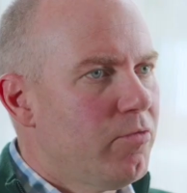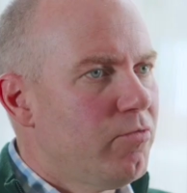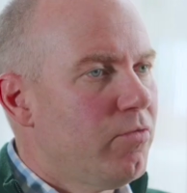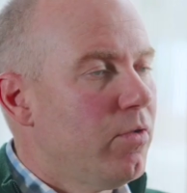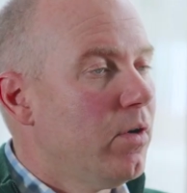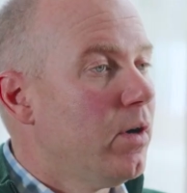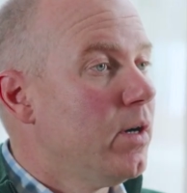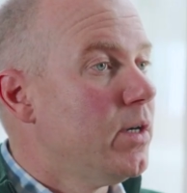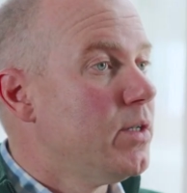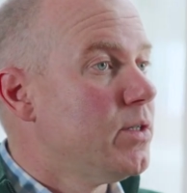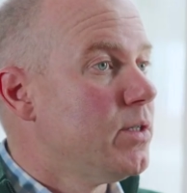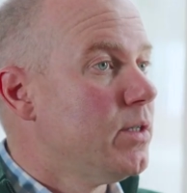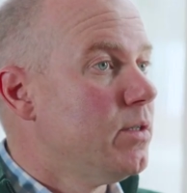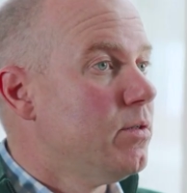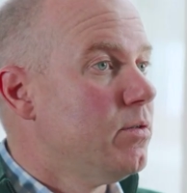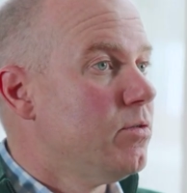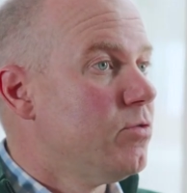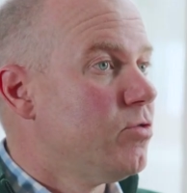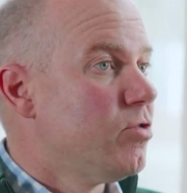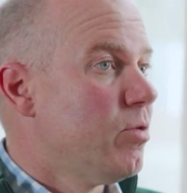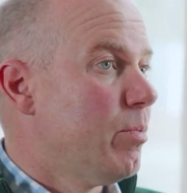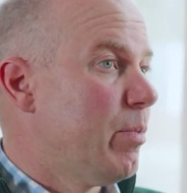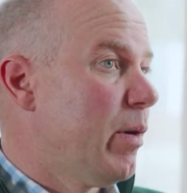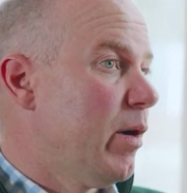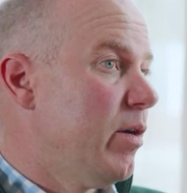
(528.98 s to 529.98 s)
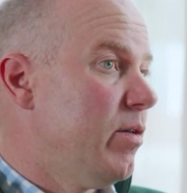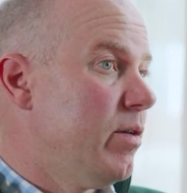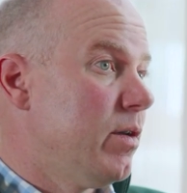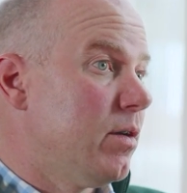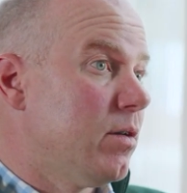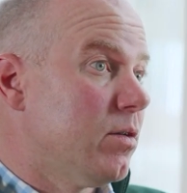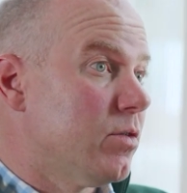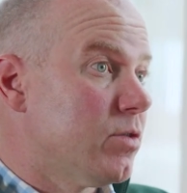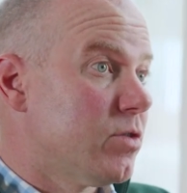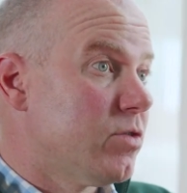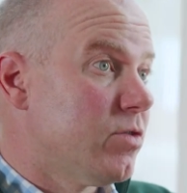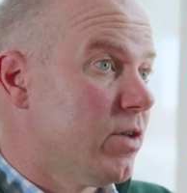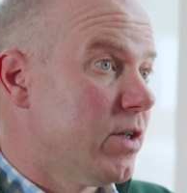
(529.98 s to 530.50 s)
rise in troponin
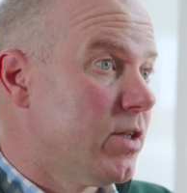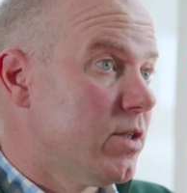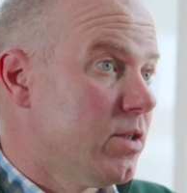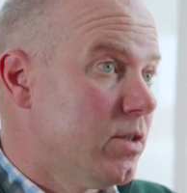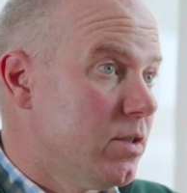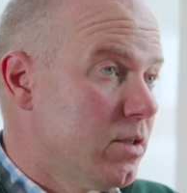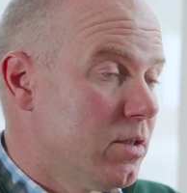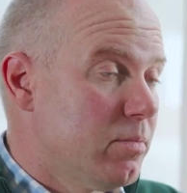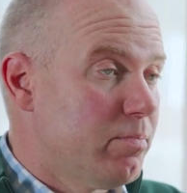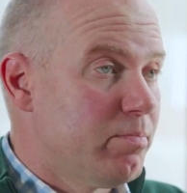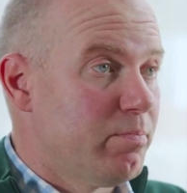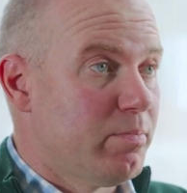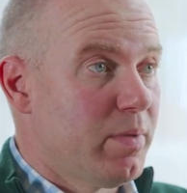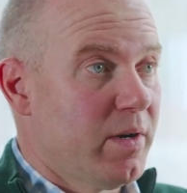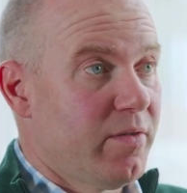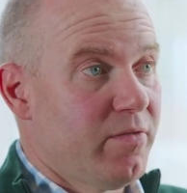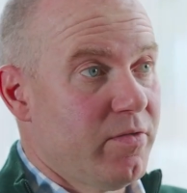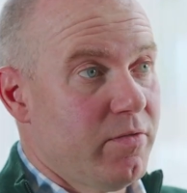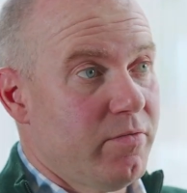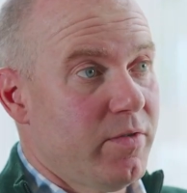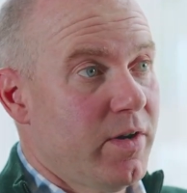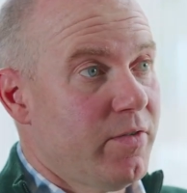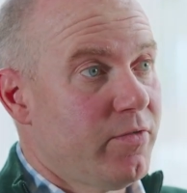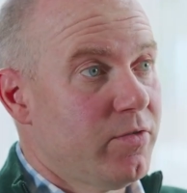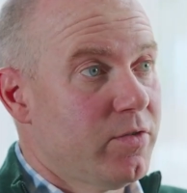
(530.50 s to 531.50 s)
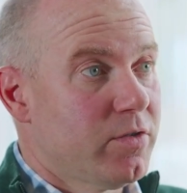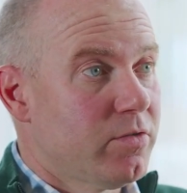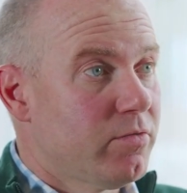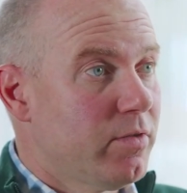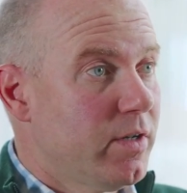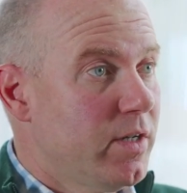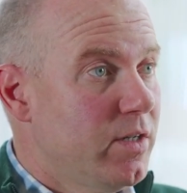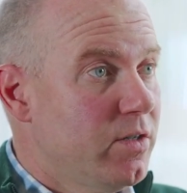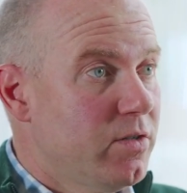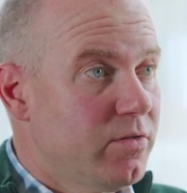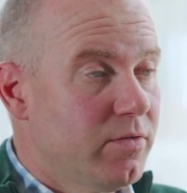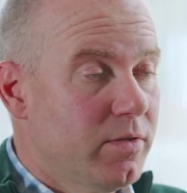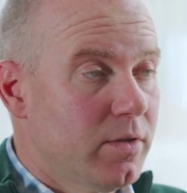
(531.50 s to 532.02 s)
concentrations above the reference
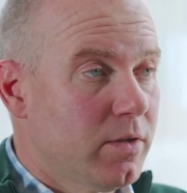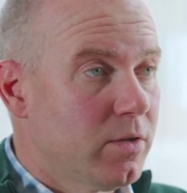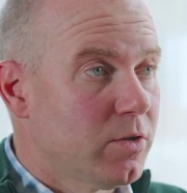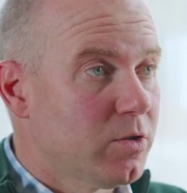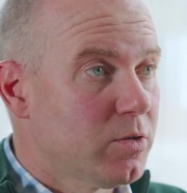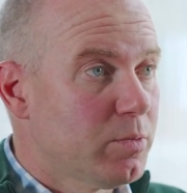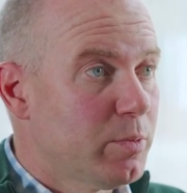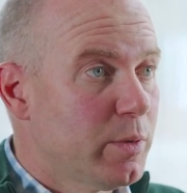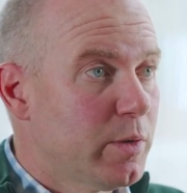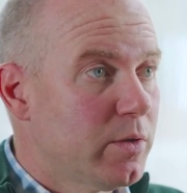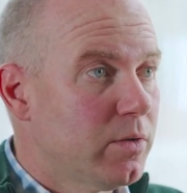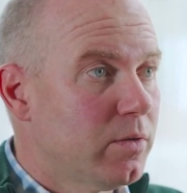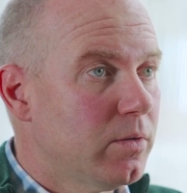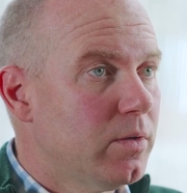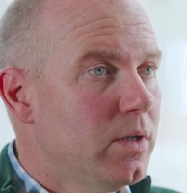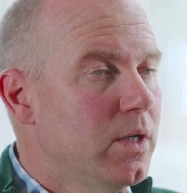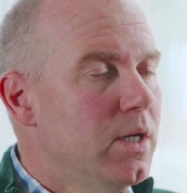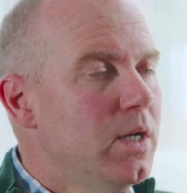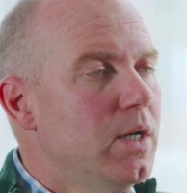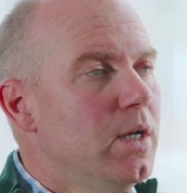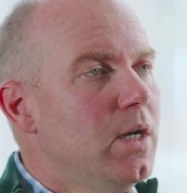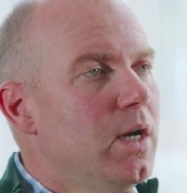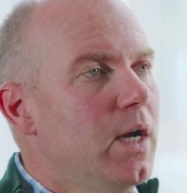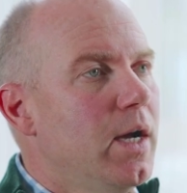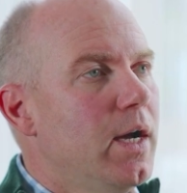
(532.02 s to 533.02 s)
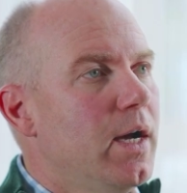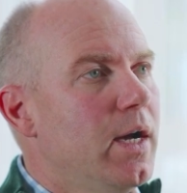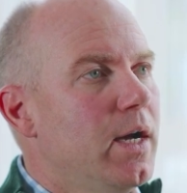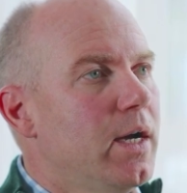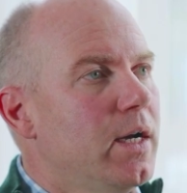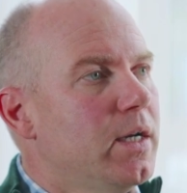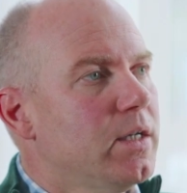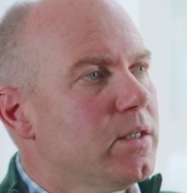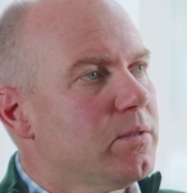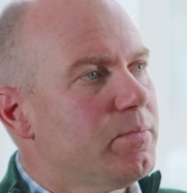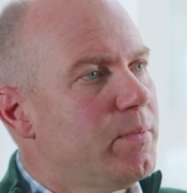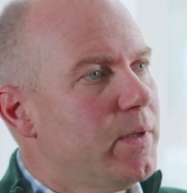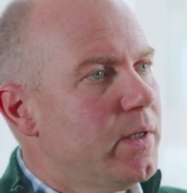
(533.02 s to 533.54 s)
range for the hospital,
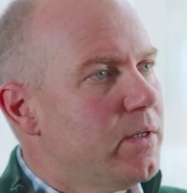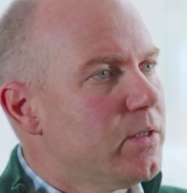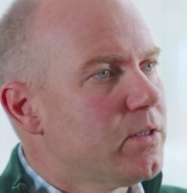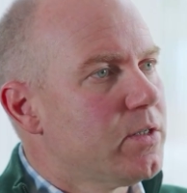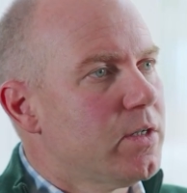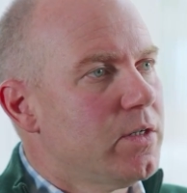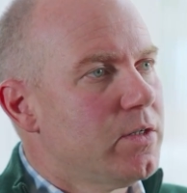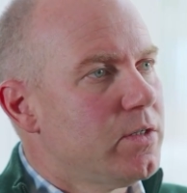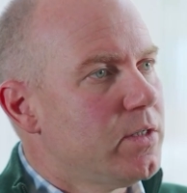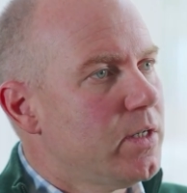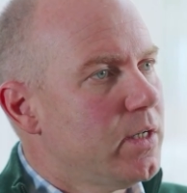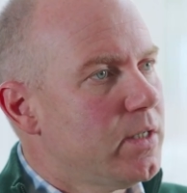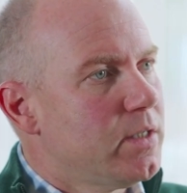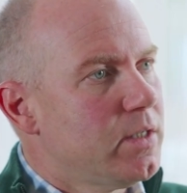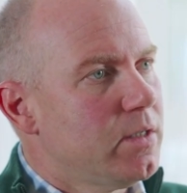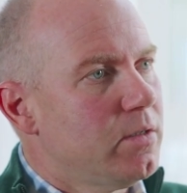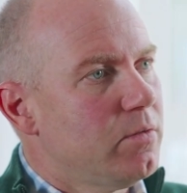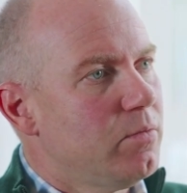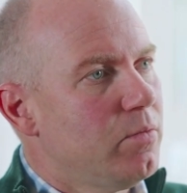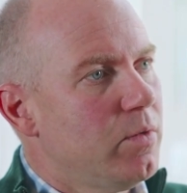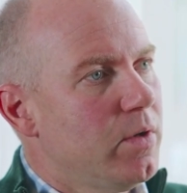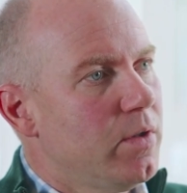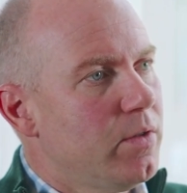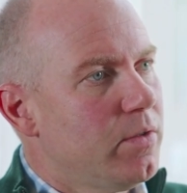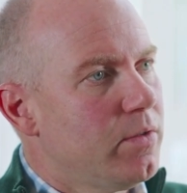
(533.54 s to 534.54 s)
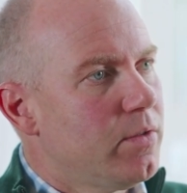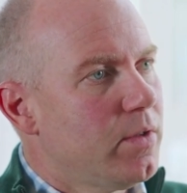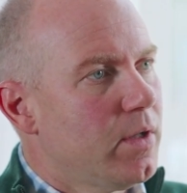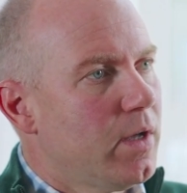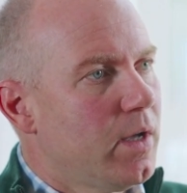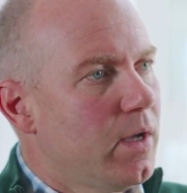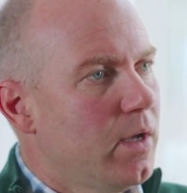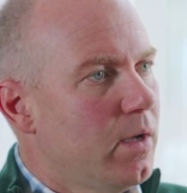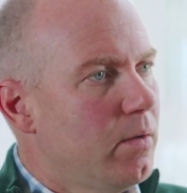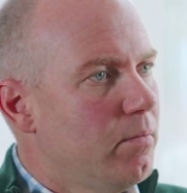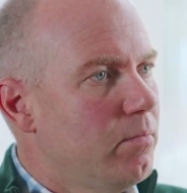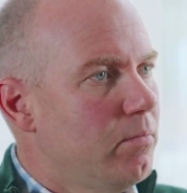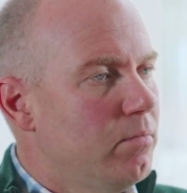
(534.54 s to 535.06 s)
has been associated with
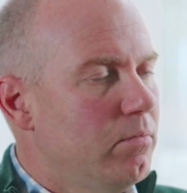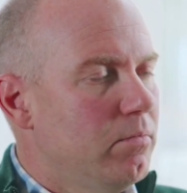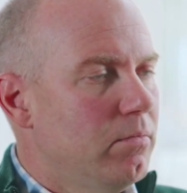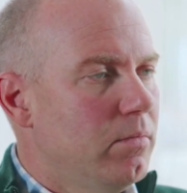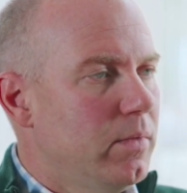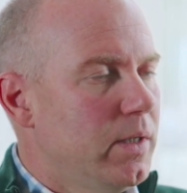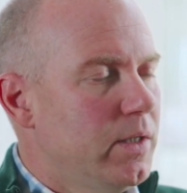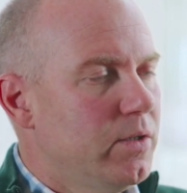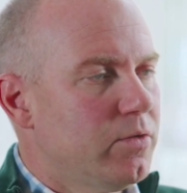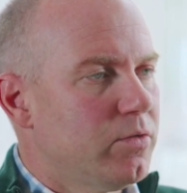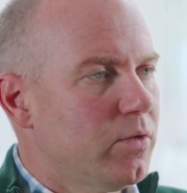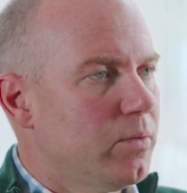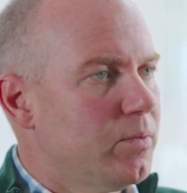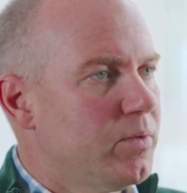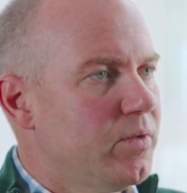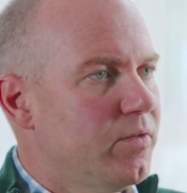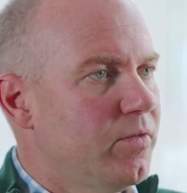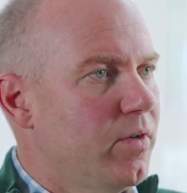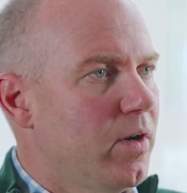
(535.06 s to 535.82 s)
intraoperative